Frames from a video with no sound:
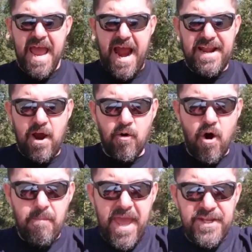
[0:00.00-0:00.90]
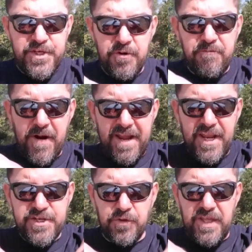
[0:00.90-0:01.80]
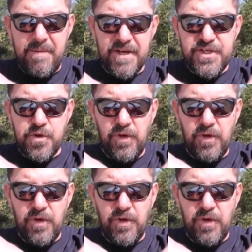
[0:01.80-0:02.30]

I now command you, financial demons,